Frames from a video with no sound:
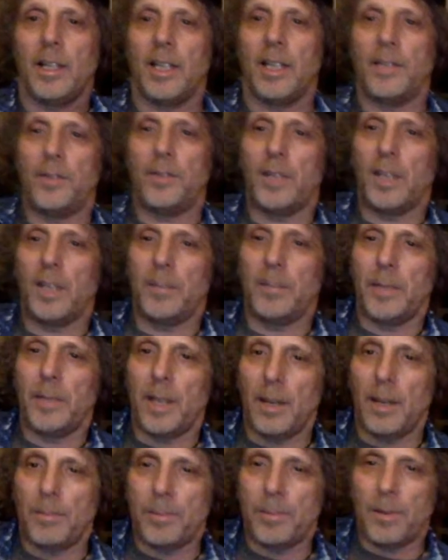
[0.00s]
If you hit me
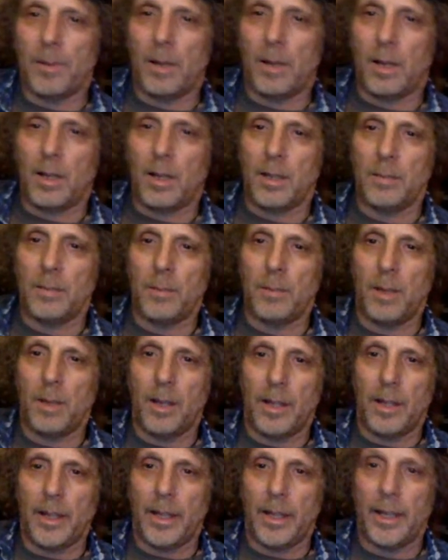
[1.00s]
up on
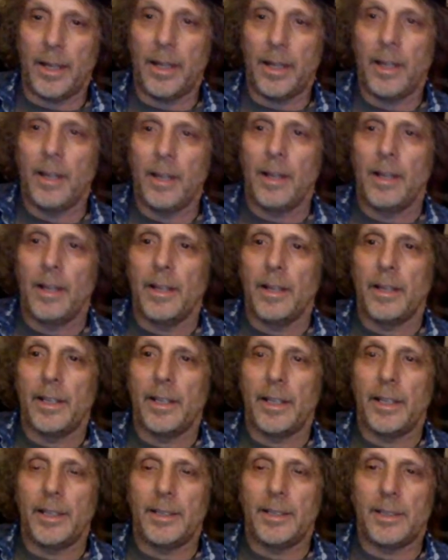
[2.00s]
my
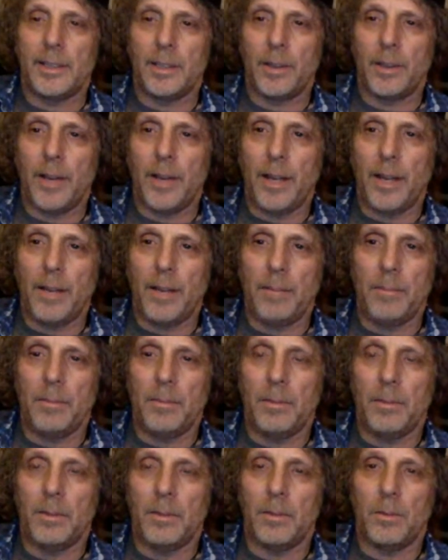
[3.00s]
Instagram,
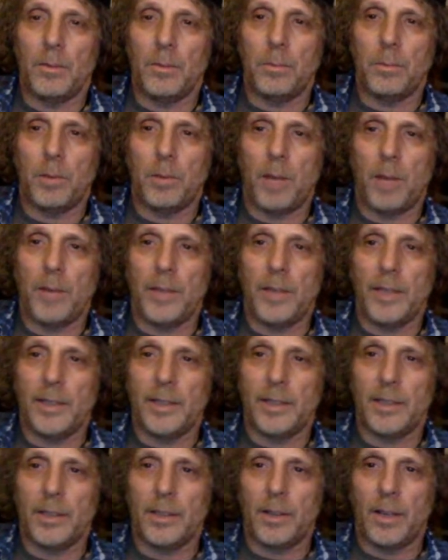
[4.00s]
private
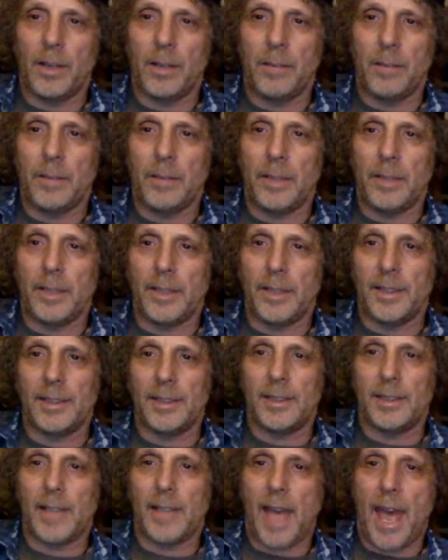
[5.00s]
Instagram
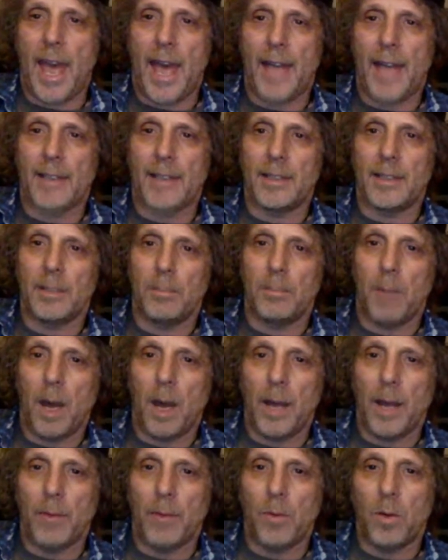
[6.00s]
is at
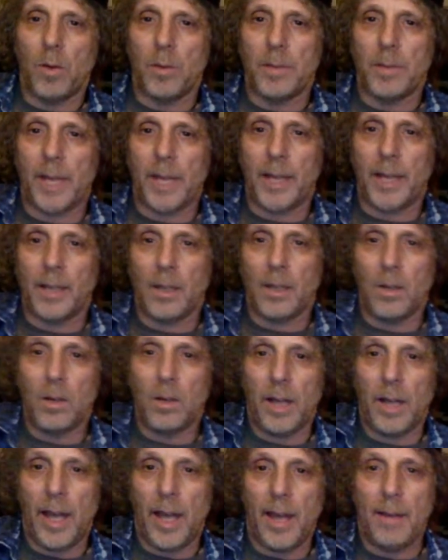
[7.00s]

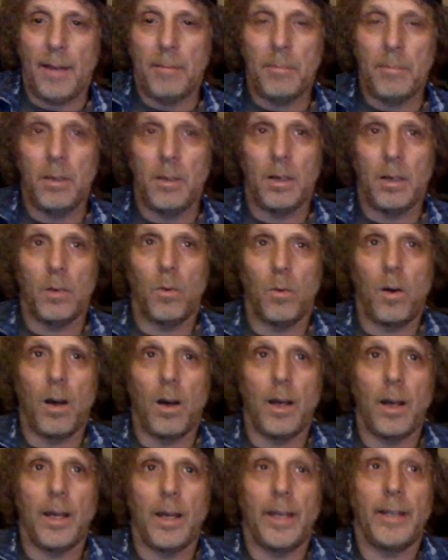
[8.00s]
mywarpedhalo,
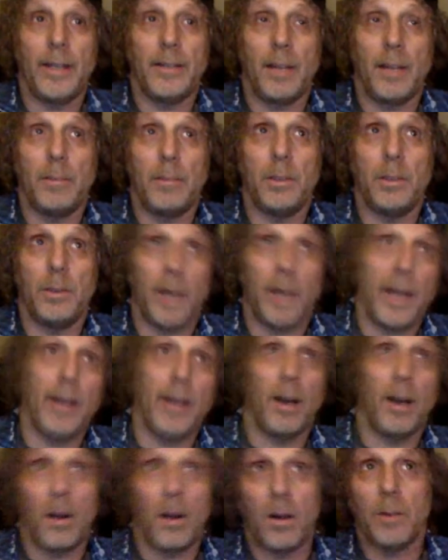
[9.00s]

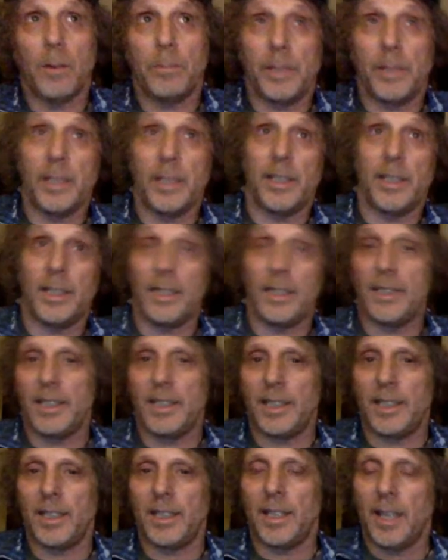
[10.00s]

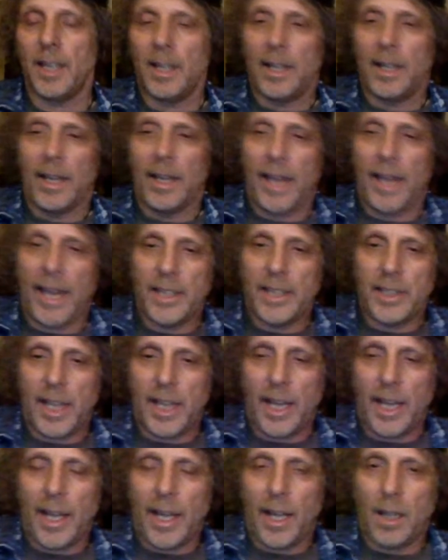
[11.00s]

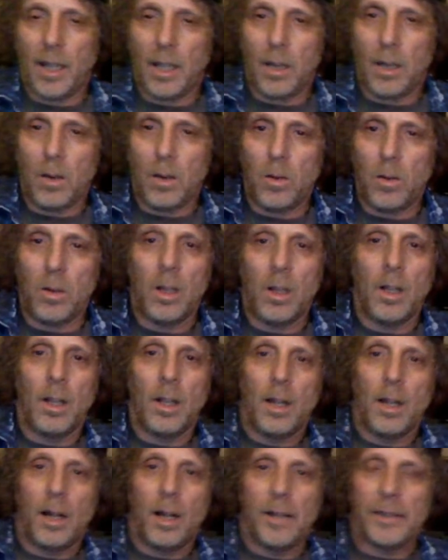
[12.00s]
MYWARPEDHALO.
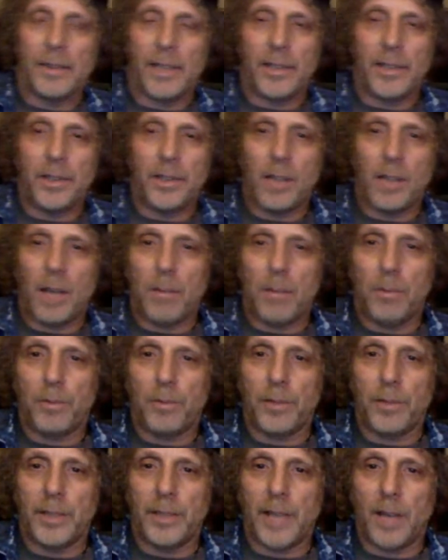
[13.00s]
I'll send you a couple
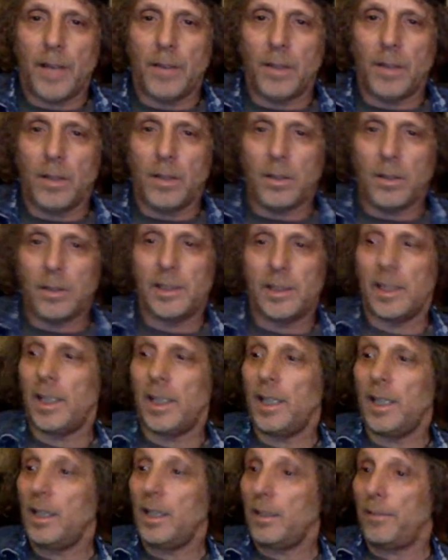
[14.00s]
free downloads.
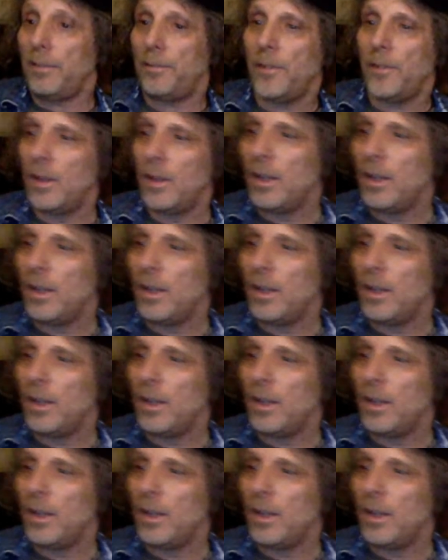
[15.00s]
If